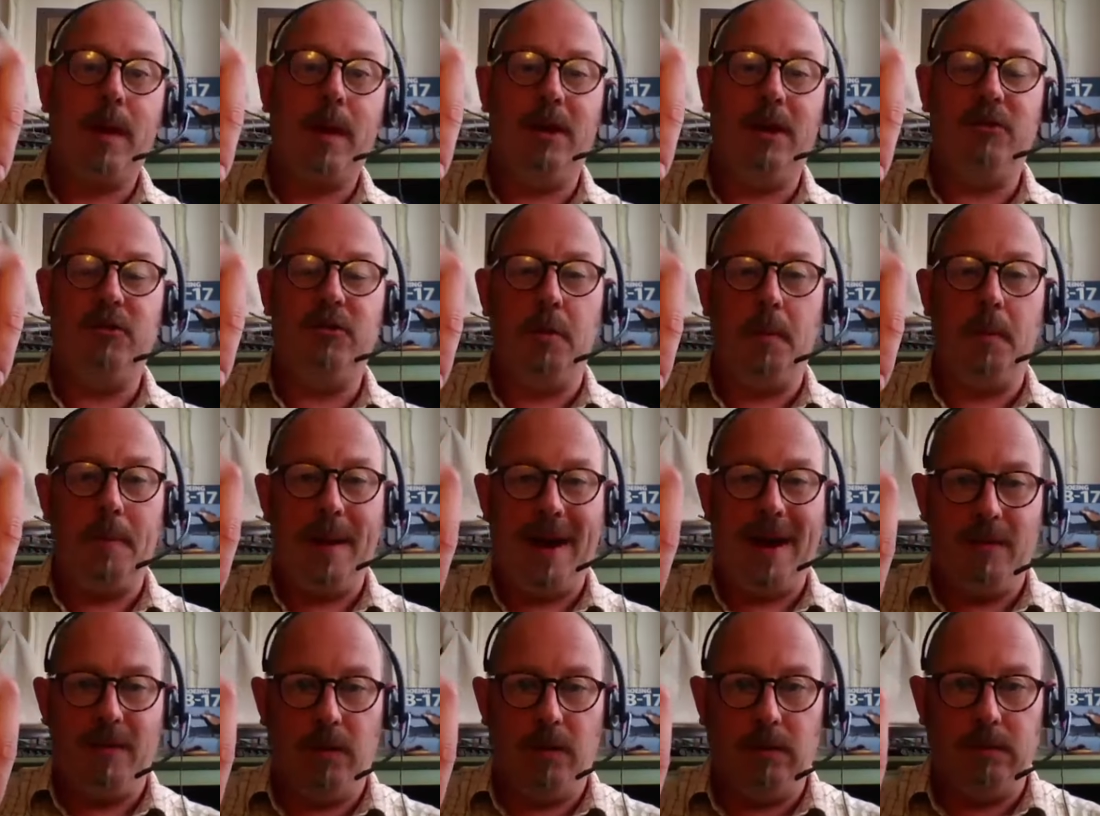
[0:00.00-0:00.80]
into a
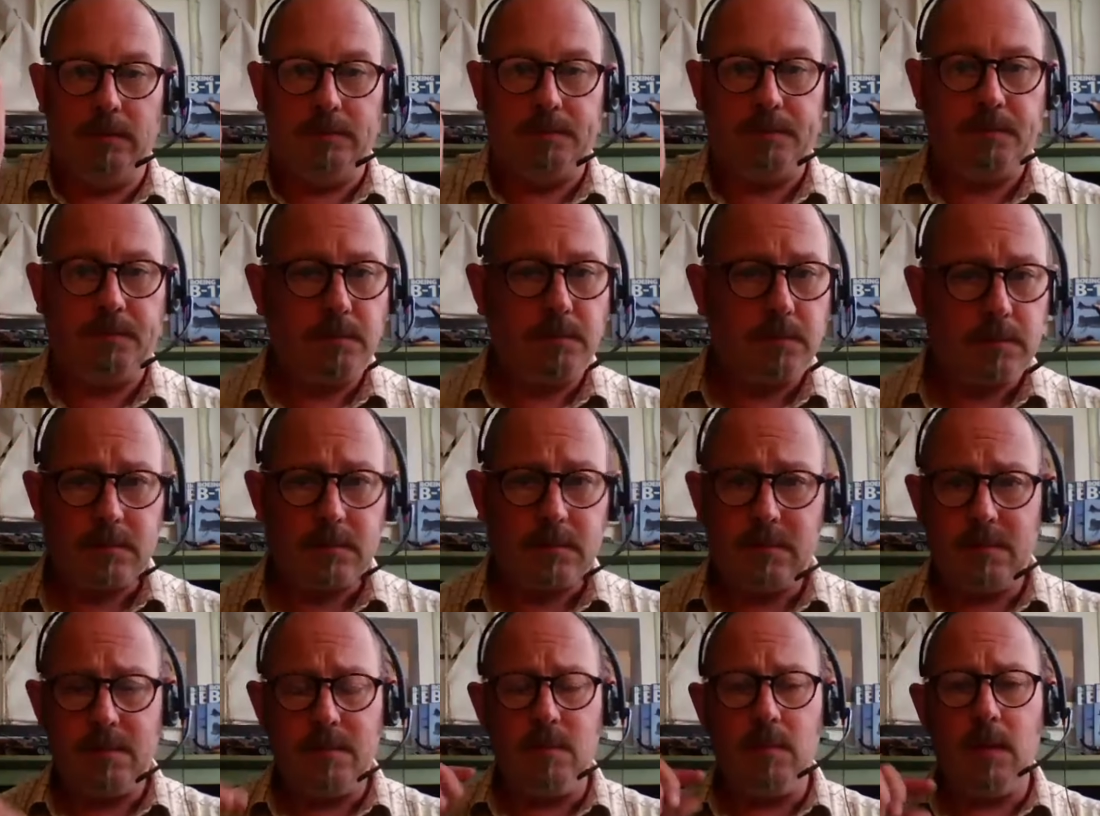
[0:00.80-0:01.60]
barrel
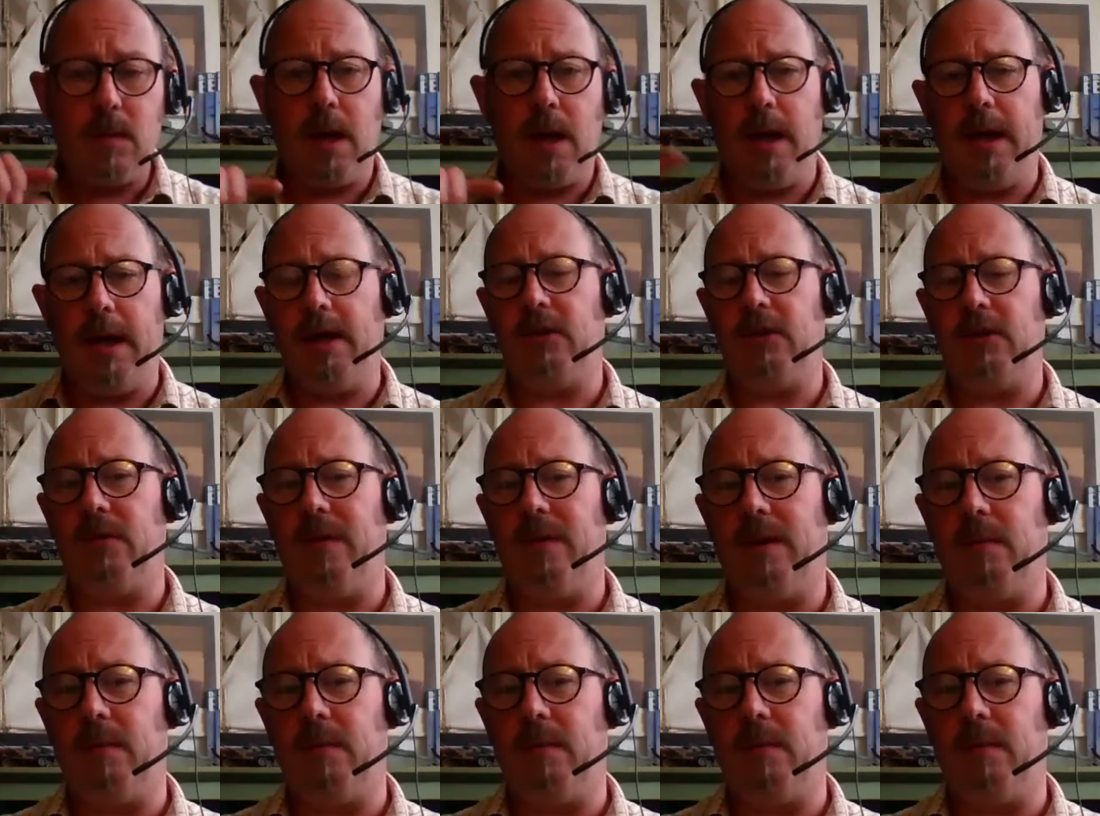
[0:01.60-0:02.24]
an X